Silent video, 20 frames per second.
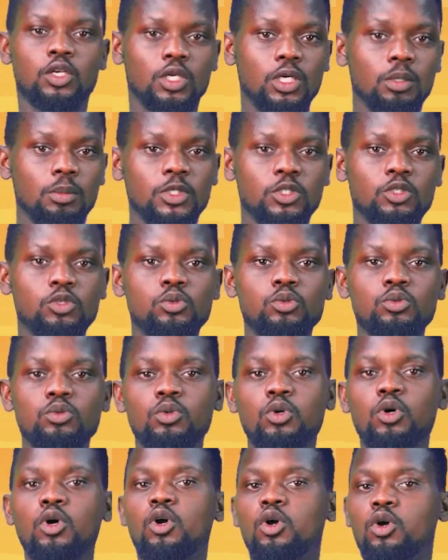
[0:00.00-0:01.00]
Number 2.
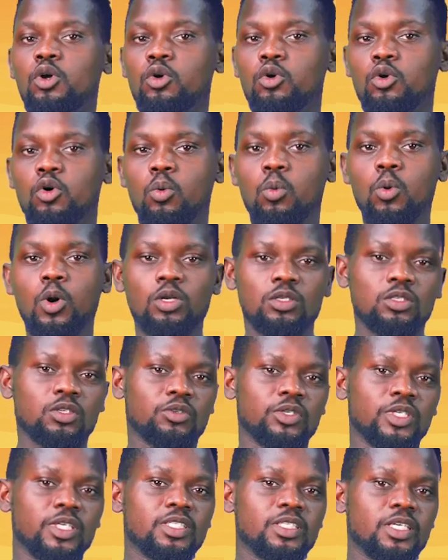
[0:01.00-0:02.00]
Gowon
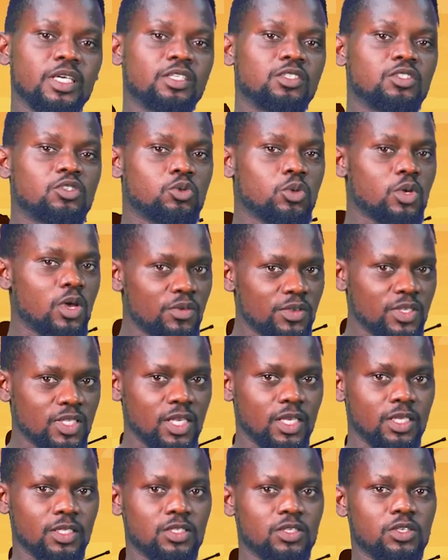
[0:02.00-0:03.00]
created 12
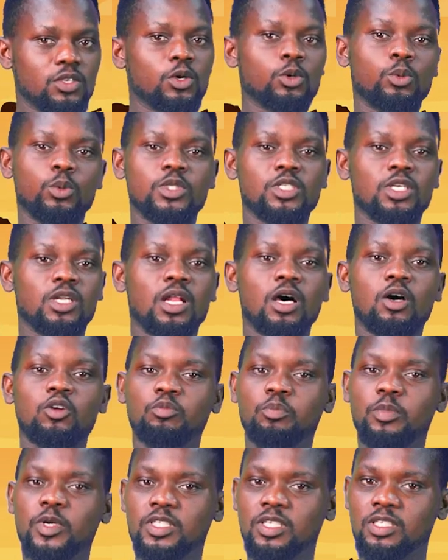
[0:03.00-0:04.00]
states which
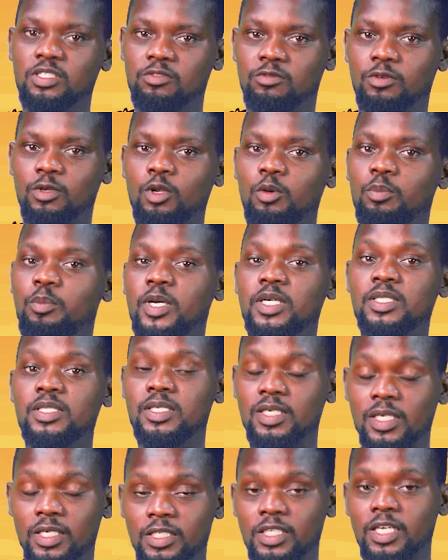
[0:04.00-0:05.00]
allowed better development
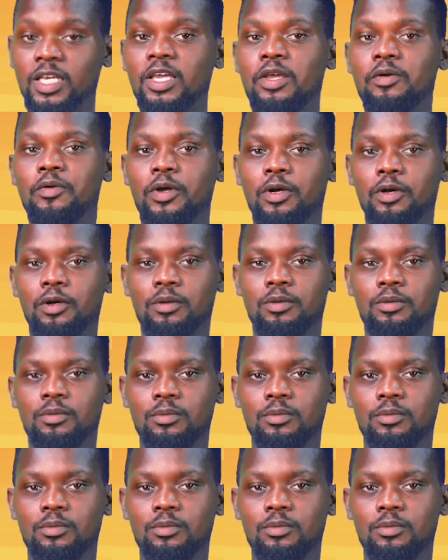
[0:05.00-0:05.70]
in the area.